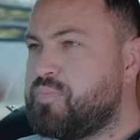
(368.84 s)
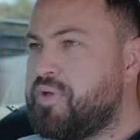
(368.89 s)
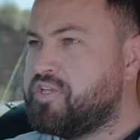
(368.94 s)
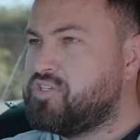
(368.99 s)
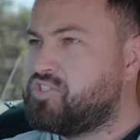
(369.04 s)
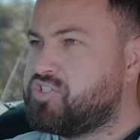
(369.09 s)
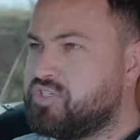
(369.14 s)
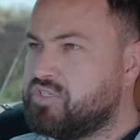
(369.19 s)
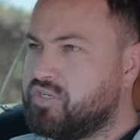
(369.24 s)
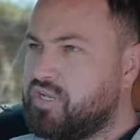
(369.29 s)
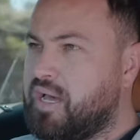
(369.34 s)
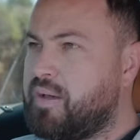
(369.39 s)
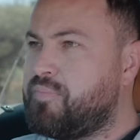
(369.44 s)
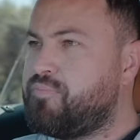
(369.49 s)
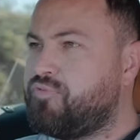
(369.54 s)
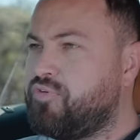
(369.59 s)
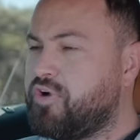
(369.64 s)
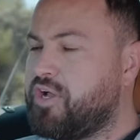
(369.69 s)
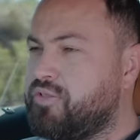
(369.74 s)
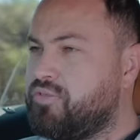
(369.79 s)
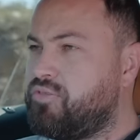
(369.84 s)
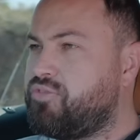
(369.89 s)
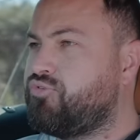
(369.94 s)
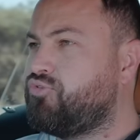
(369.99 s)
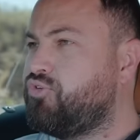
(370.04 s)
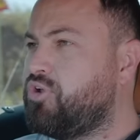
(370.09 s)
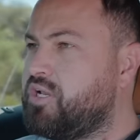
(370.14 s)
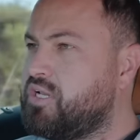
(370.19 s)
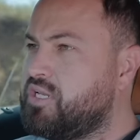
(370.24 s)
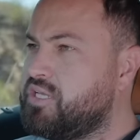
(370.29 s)
mentioned up front,
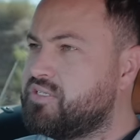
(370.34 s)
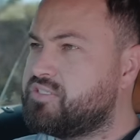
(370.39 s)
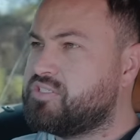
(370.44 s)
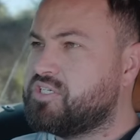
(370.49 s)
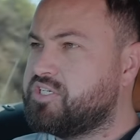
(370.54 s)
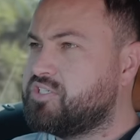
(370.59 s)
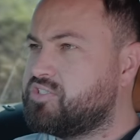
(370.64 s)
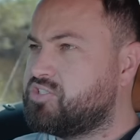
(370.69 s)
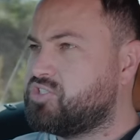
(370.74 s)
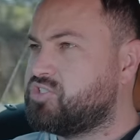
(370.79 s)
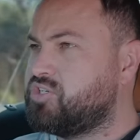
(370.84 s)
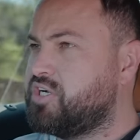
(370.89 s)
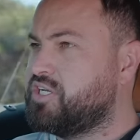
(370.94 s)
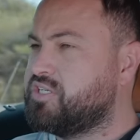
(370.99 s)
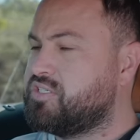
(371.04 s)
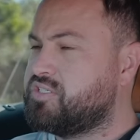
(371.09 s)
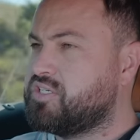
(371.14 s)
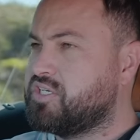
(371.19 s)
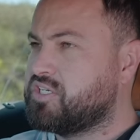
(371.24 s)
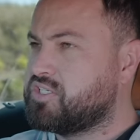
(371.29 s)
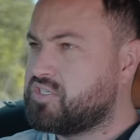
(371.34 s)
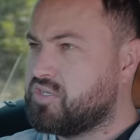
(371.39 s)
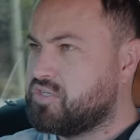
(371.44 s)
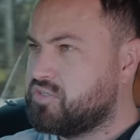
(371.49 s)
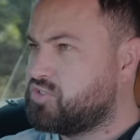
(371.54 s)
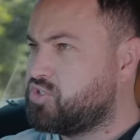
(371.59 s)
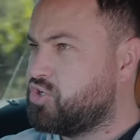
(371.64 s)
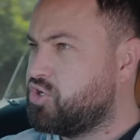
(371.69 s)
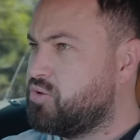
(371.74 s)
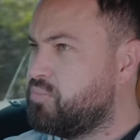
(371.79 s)
3-liter straight six
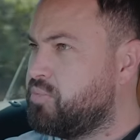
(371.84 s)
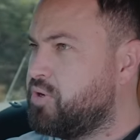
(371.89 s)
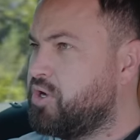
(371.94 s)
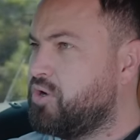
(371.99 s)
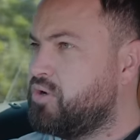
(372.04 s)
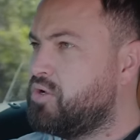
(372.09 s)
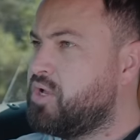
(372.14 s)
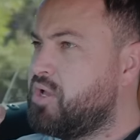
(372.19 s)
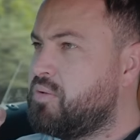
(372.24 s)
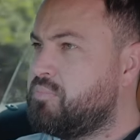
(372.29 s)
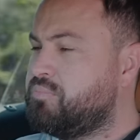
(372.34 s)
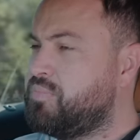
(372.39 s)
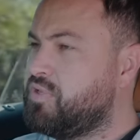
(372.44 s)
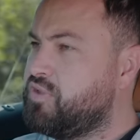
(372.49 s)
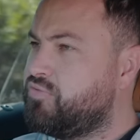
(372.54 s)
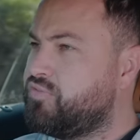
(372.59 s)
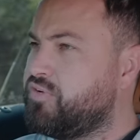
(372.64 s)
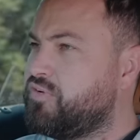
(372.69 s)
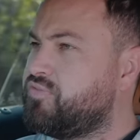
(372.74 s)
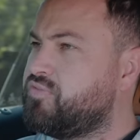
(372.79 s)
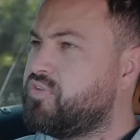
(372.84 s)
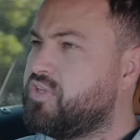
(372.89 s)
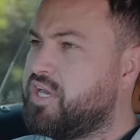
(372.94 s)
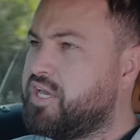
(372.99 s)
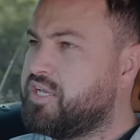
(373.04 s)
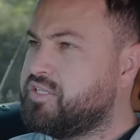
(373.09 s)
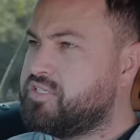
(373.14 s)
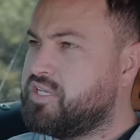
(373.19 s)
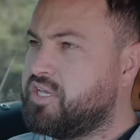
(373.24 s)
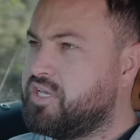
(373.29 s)
turbo
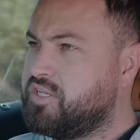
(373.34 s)
B58